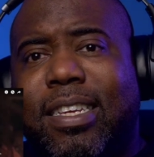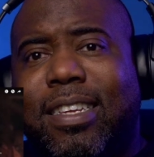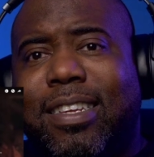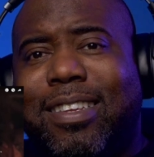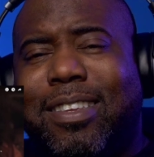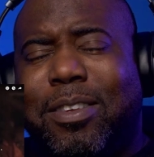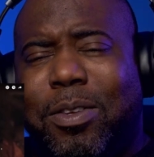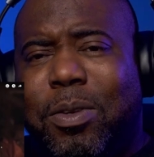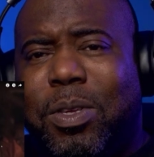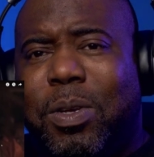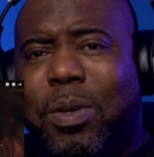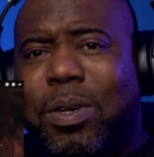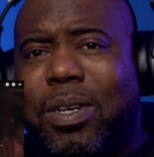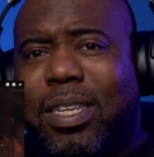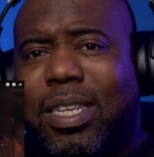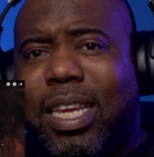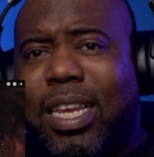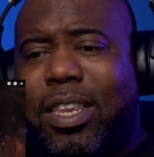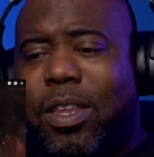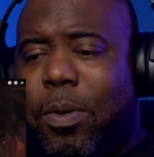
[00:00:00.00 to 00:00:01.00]
You
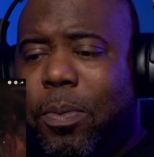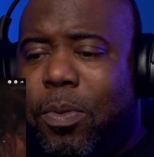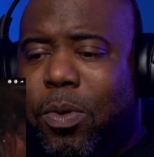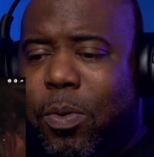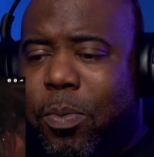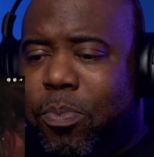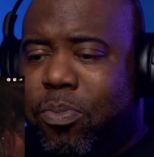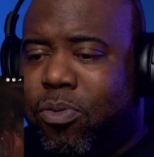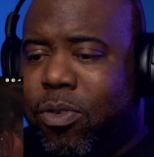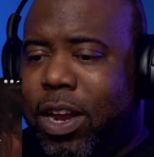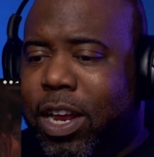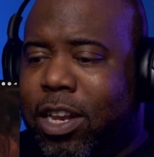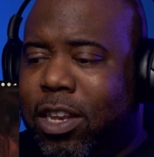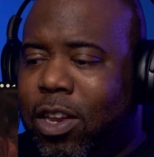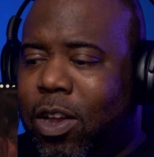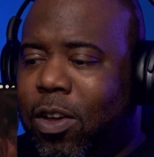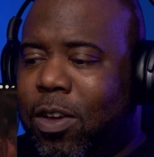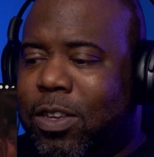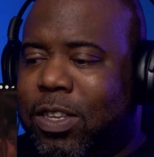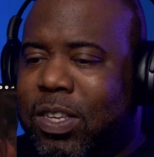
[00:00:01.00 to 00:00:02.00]
understand? You break
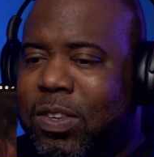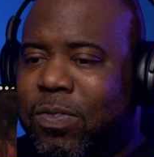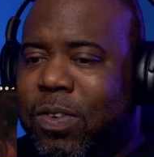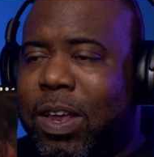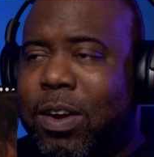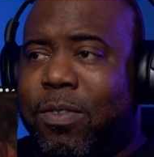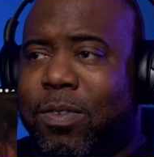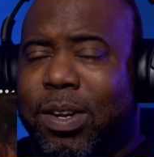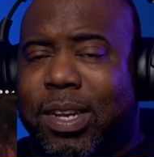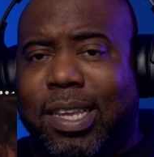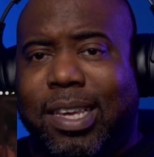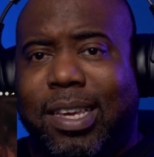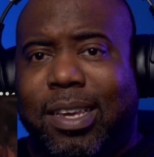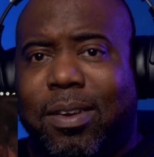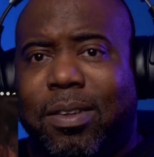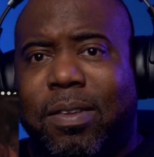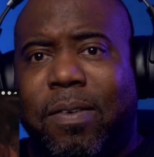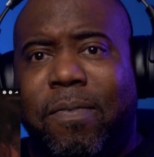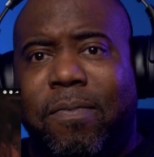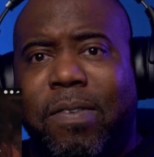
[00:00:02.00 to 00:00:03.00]
laws federally,
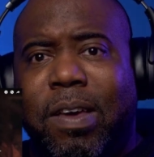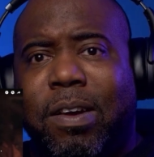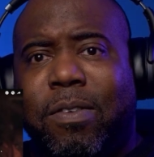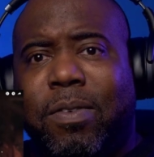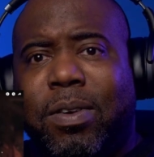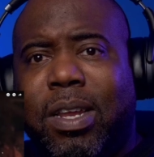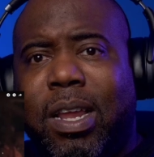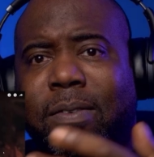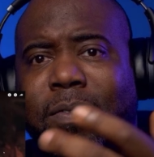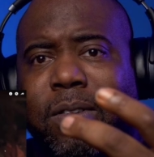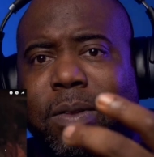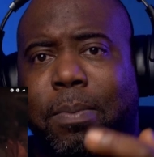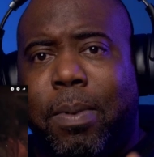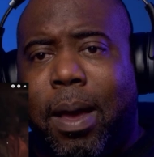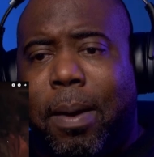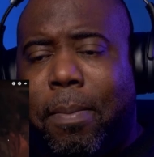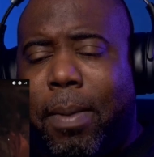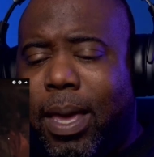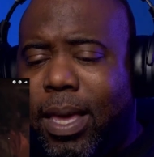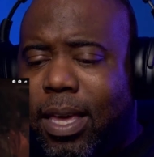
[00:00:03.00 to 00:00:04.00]
on the federal level,
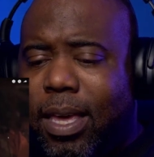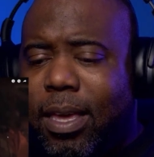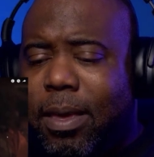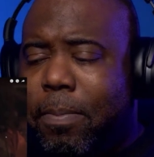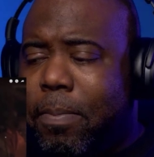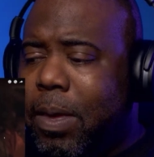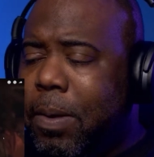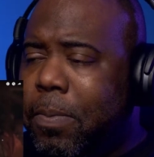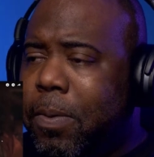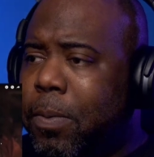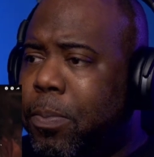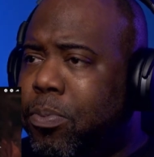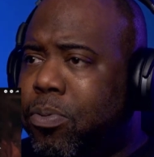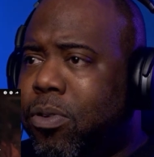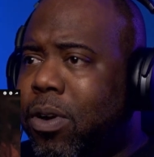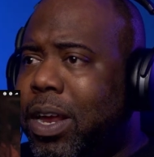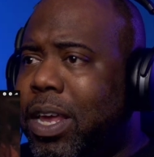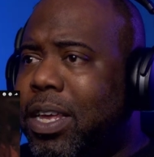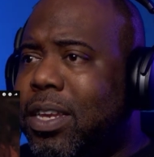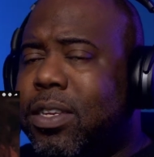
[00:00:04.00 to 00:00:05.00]
by making people
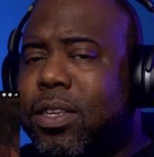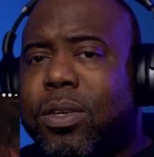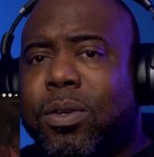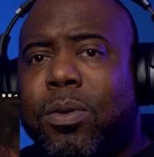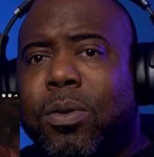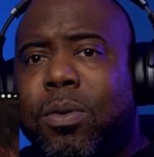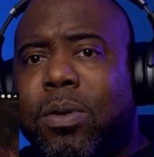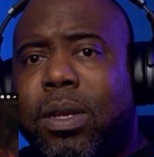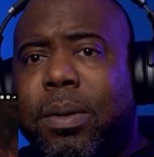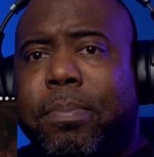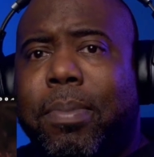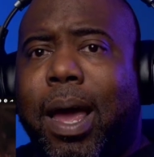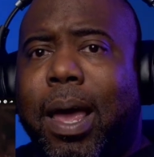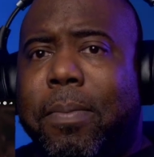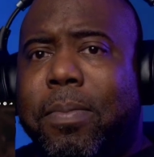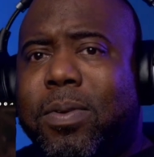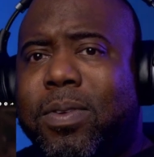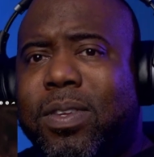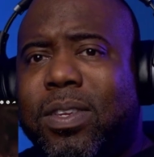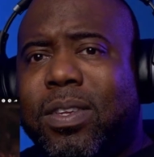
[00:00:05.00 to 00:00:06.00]
pray in school and
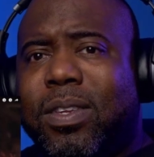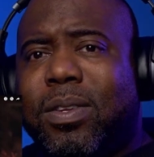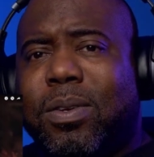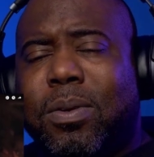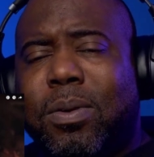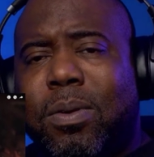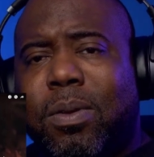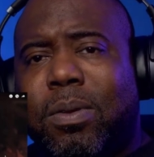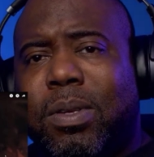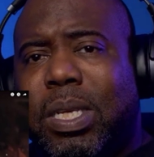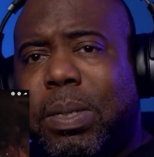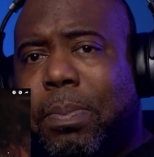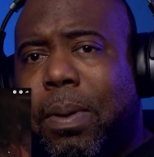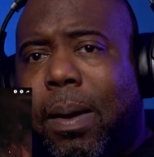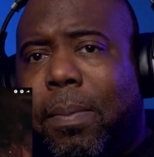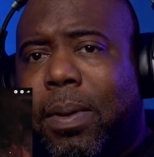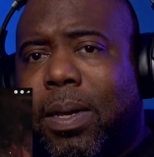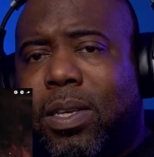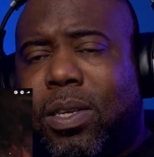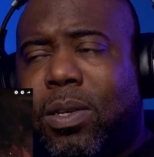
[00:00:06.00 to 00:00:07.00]
Bibles in school. It's a
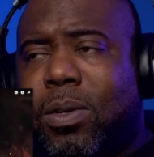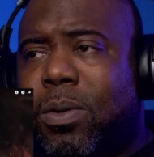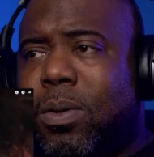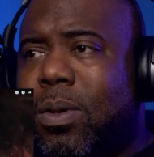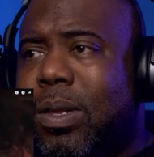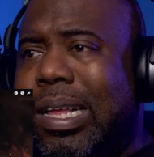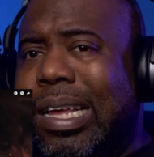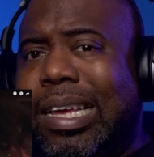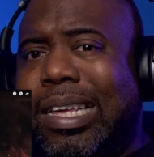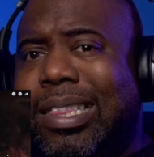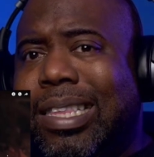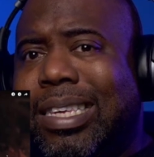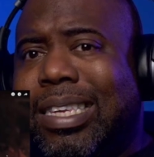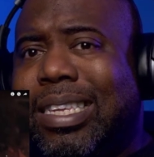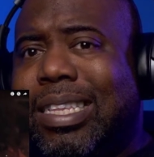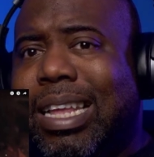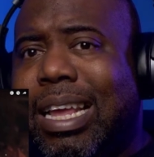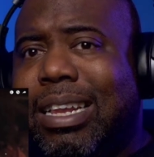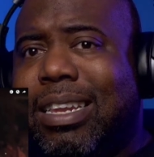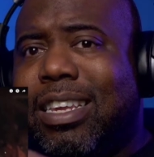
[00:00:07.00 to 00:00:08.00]
public school. The
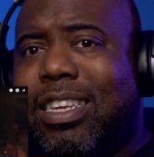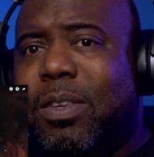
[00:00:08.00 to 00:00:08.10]
state is